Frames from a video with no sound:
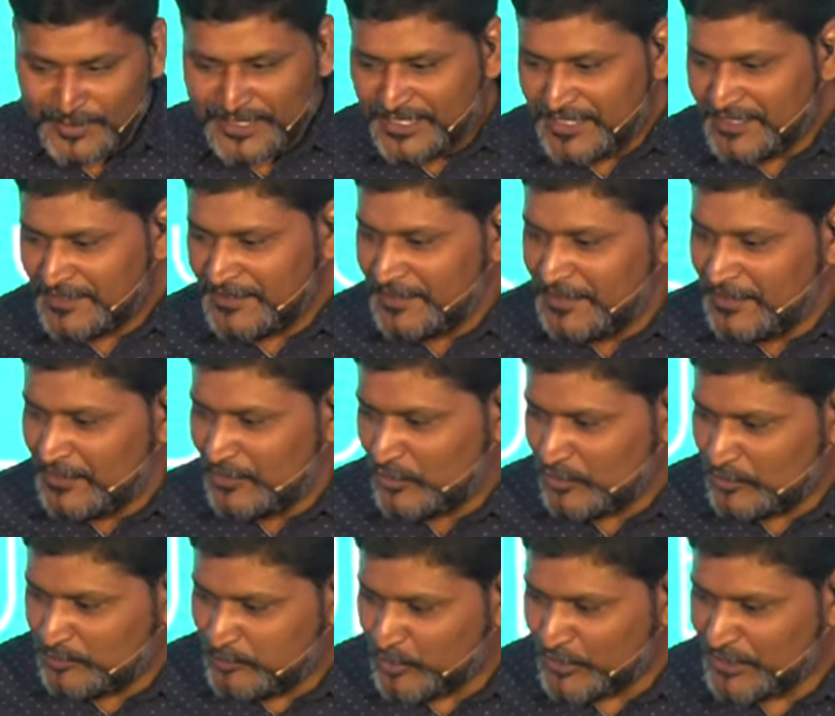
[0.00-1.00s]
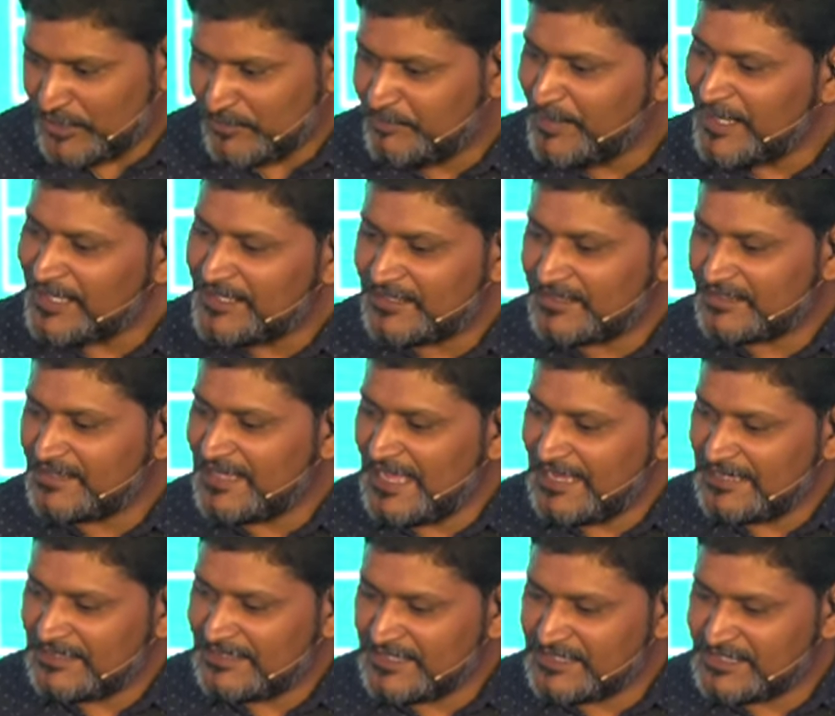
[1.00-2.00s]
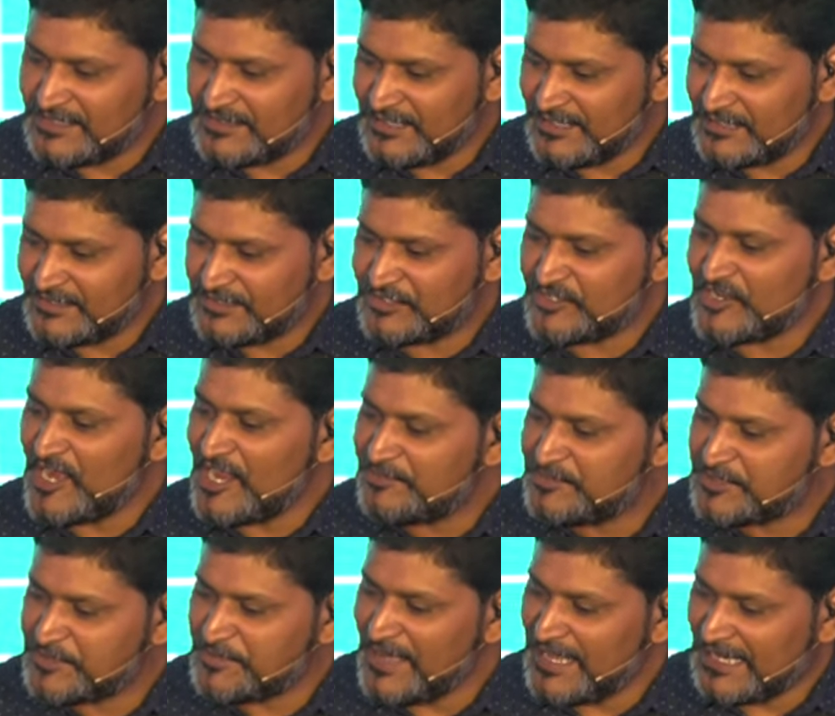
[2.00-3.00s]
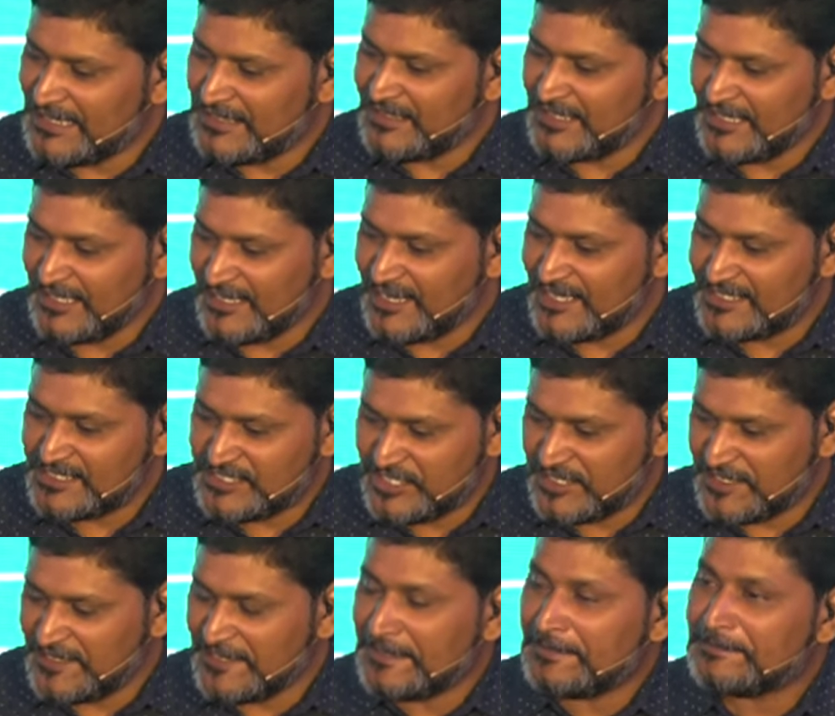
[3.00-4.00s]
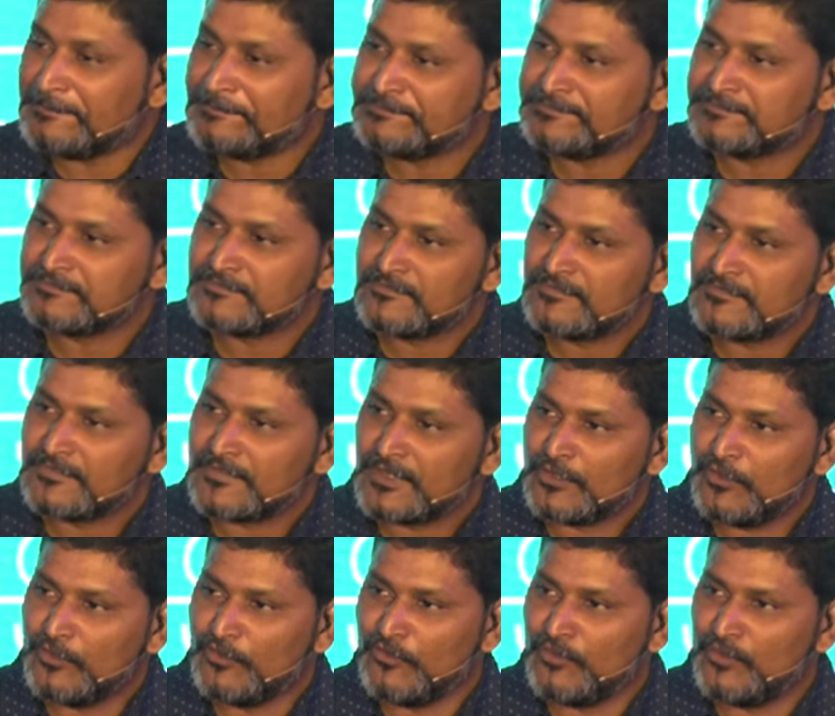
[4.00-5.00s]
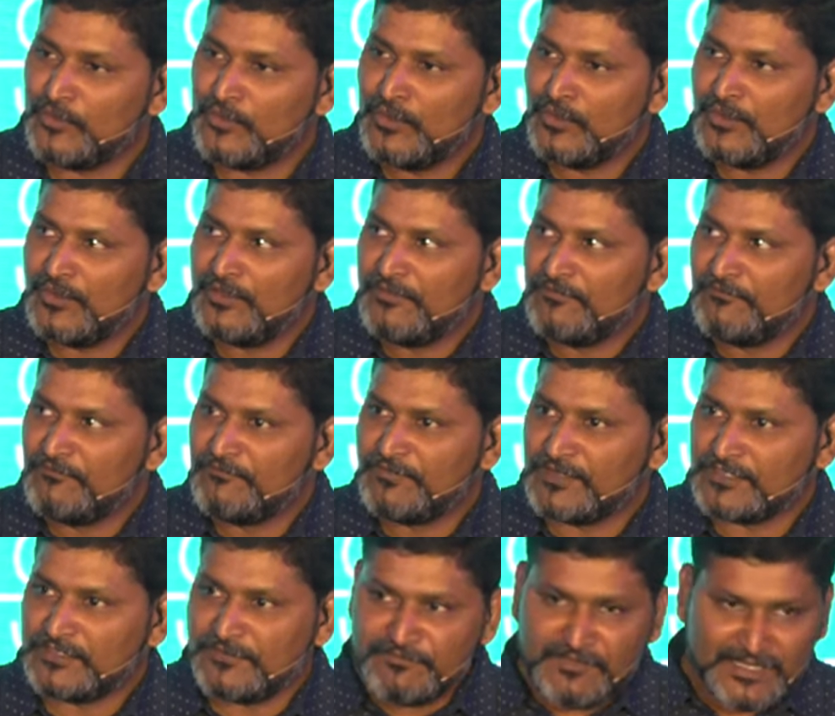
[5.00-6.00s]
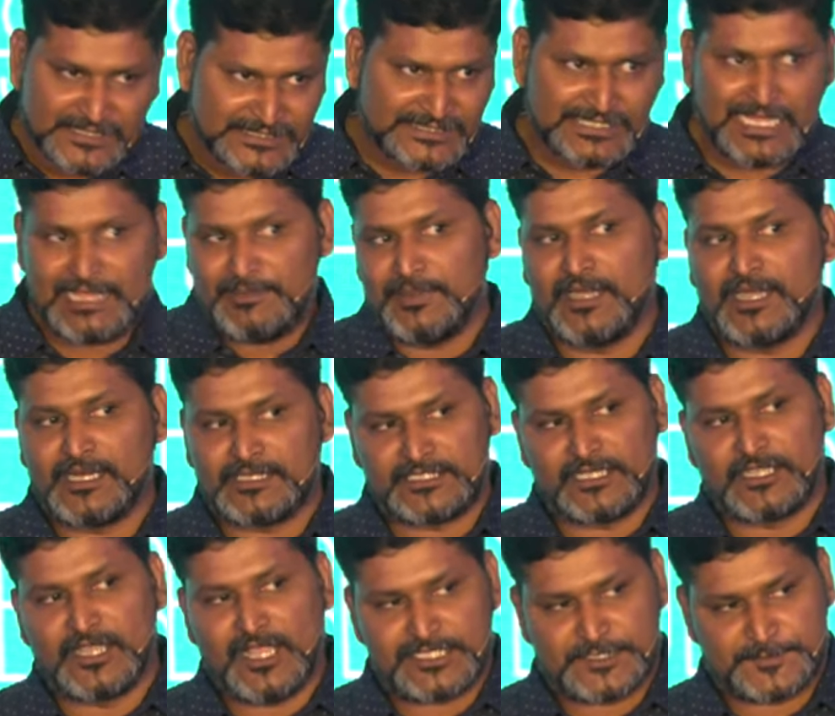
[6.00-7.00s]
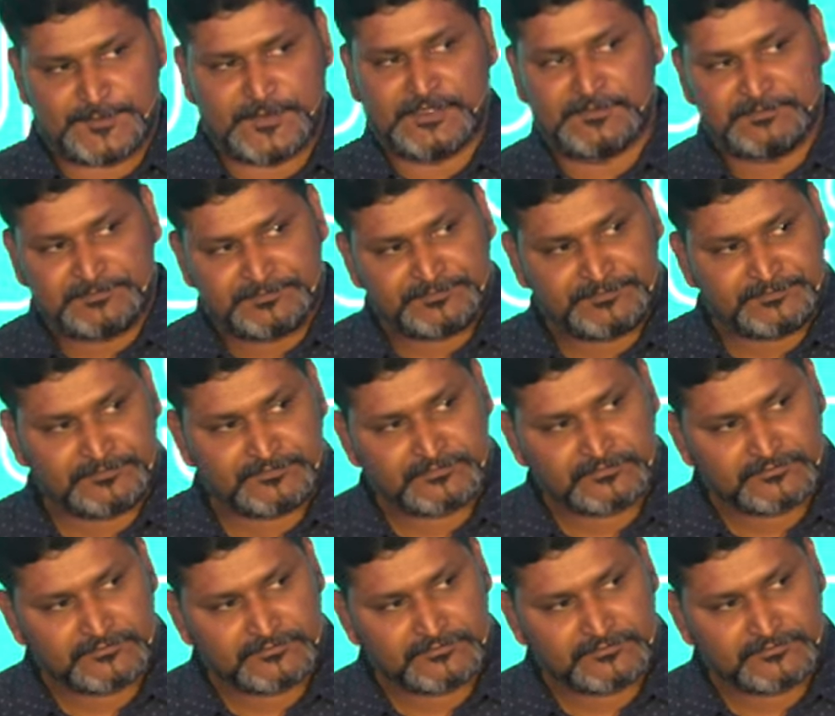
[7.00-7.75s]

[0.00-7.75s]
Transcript: Nobody could put it better than this, this tribesman in Nigeria who for the first time heard the gospel.